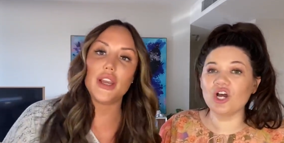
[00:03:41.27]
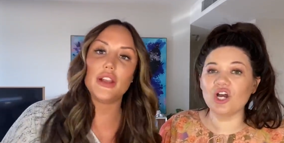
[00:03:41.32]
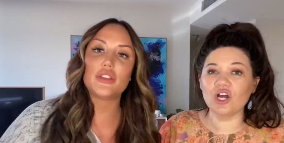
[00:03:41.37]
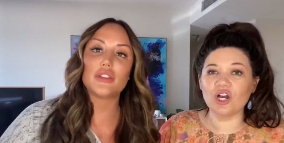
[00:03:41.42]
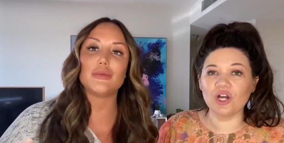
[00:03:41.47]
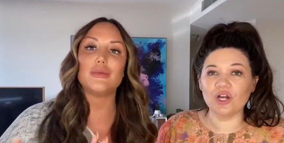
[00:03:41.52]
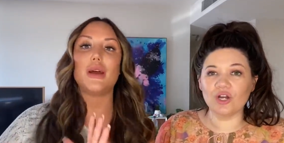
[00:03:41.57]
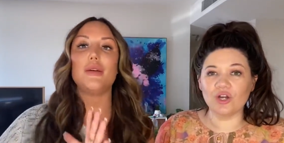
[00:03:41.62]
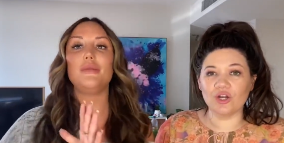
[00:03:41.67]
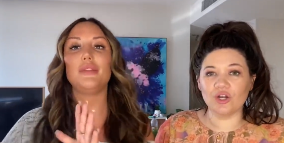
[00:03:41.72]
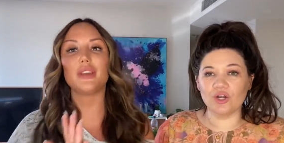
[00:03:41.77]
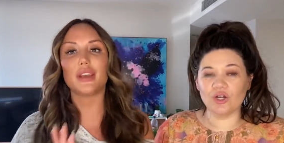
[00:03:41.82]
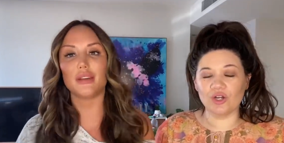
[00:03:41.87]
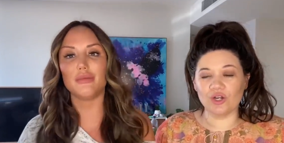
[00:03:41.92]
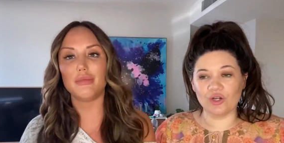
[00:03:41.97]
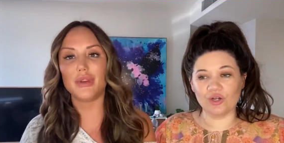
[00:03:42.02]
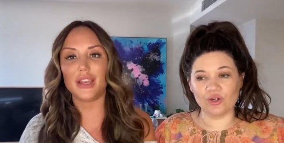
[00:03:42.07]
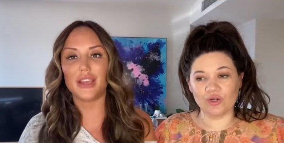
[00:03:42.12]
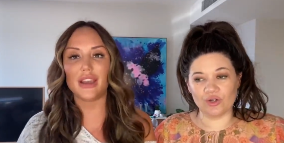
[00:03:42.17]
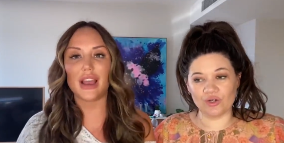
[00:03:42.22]
Speaker 1: sometimes it can
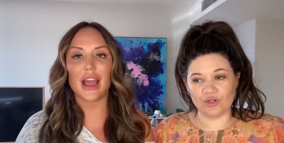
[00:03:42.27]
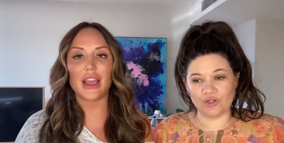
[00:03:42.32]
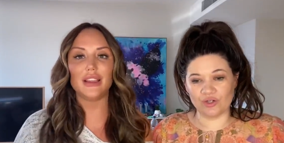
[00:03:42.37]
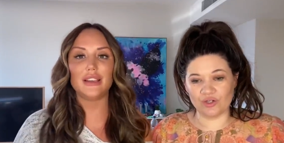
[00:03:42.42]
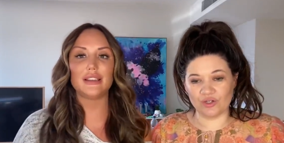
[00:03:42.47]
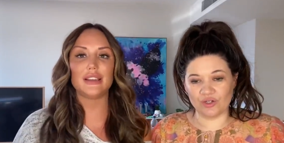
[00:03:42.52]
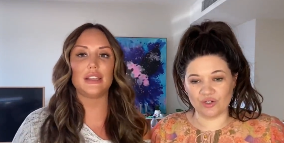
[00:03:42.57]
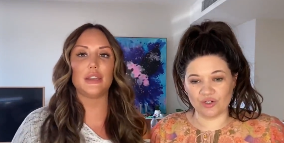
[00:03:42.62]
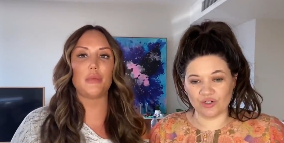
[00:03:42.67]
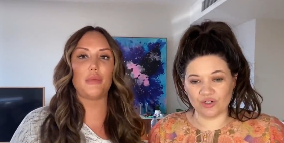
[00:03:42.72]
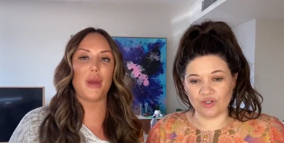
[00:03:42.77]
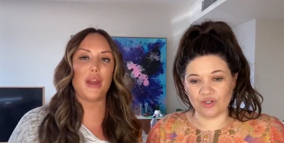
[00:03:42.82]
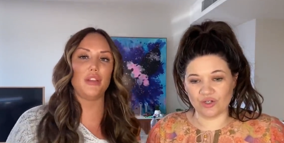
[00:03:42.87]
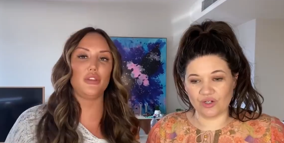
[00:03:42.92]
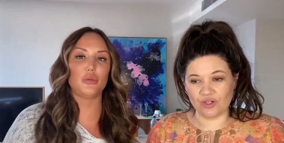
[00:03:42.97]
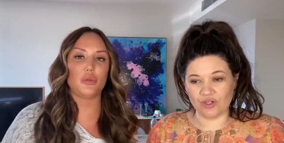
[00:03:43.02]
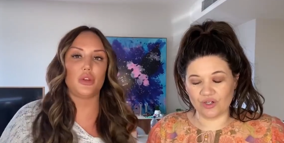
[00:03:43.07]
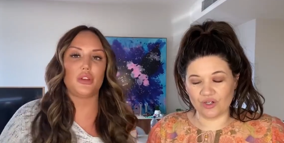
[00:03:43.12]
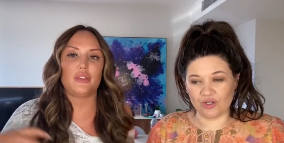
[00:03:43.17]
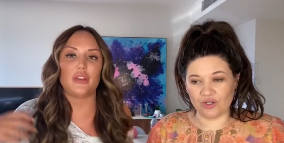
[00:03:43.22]
mean nice. It depends
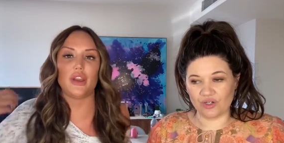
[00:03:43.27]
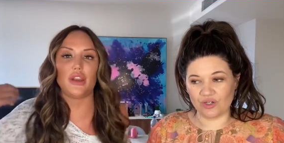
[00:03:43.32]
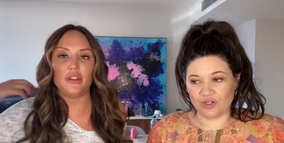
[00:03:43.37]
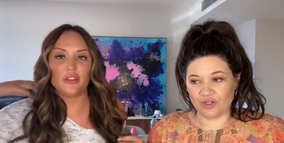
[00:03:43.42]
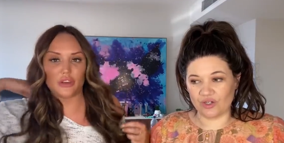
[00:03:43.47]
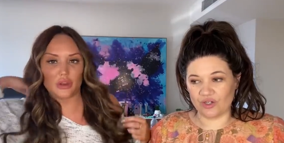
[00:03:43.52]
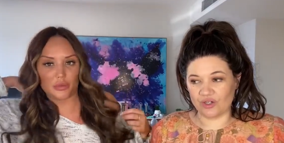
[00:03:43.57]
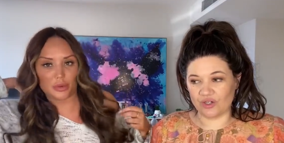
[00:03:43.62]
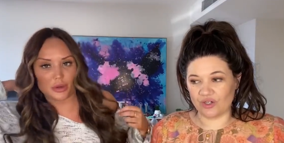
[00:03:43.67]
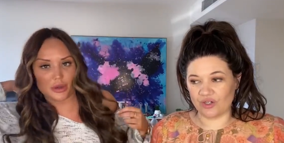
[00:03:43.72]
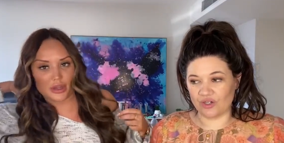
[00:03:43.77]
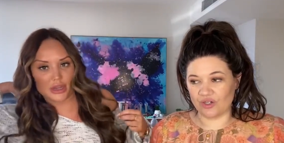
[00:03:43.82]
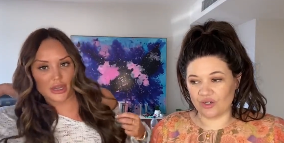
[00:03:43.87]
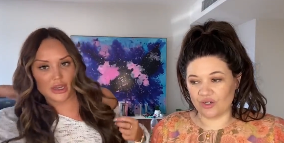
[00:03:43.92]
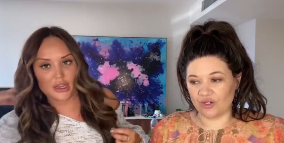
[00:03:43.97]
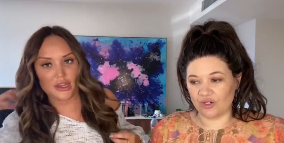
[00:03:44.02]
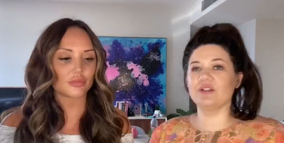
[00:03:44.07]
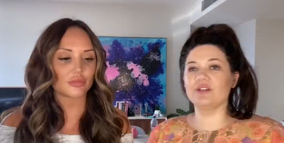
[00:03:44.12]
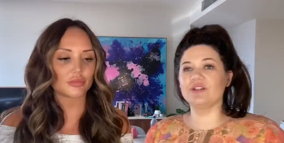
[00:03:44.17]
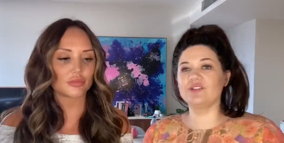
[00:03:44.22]
what sentence you put it
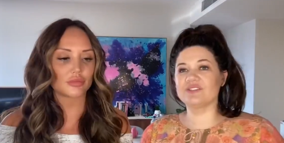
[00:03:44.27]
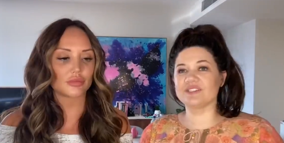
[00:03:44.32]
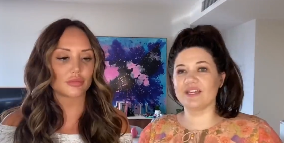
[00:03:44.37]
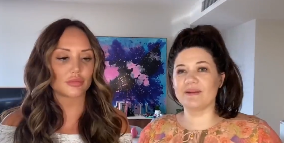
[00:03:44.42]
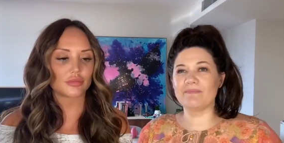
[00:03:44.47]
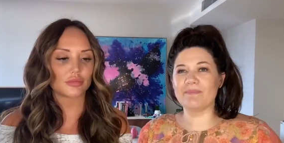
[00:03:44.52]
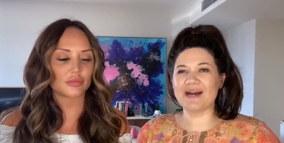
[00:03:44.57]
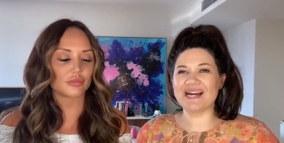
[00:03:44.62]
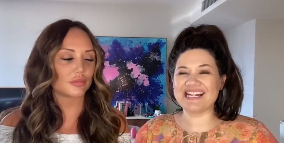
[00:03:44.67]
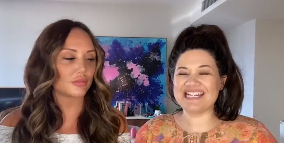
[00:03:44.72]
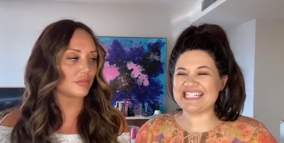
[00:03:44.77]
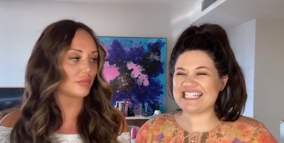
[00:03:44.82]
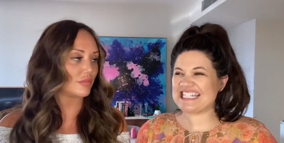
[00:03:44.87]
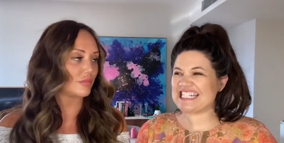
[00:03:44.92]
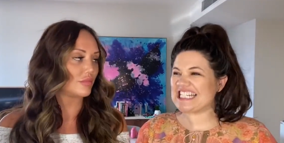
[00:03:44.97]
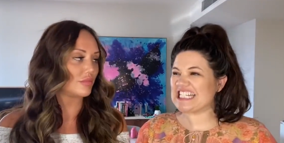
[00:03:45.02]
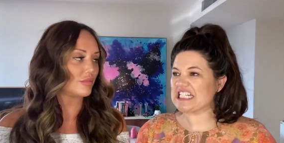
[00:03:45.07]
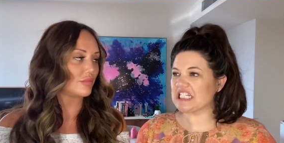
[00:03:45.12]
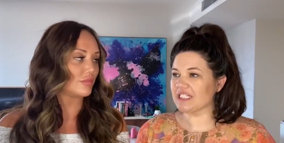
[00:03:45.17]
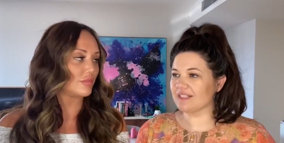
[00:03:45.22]
in. You say mind.
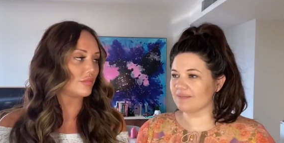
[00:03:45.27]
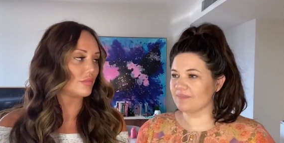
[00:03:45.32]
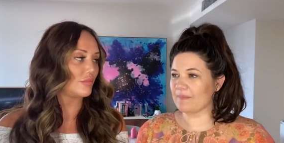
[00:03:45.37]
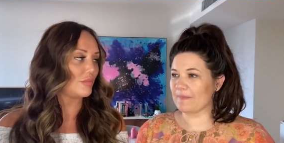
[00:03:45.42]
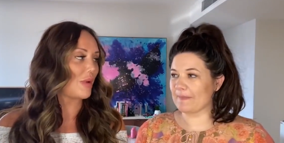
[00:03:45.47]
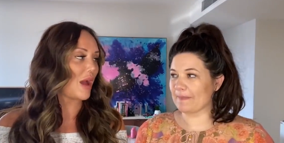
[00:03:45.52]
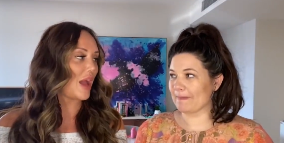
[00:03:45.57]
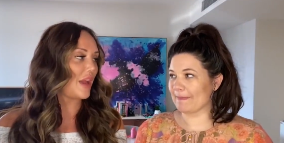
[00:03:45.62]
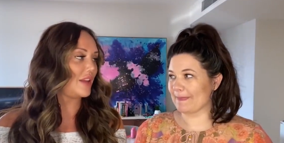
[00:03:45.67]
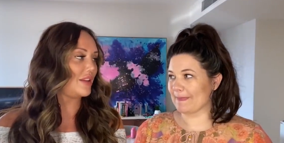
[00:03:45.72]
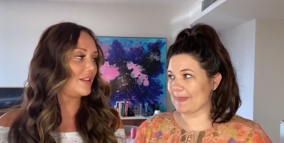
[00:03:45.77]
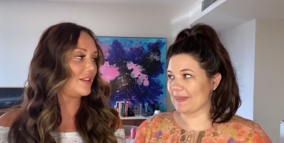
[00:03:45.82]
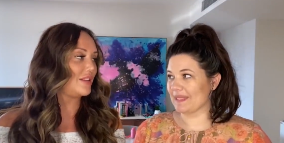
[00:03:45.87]
Mind.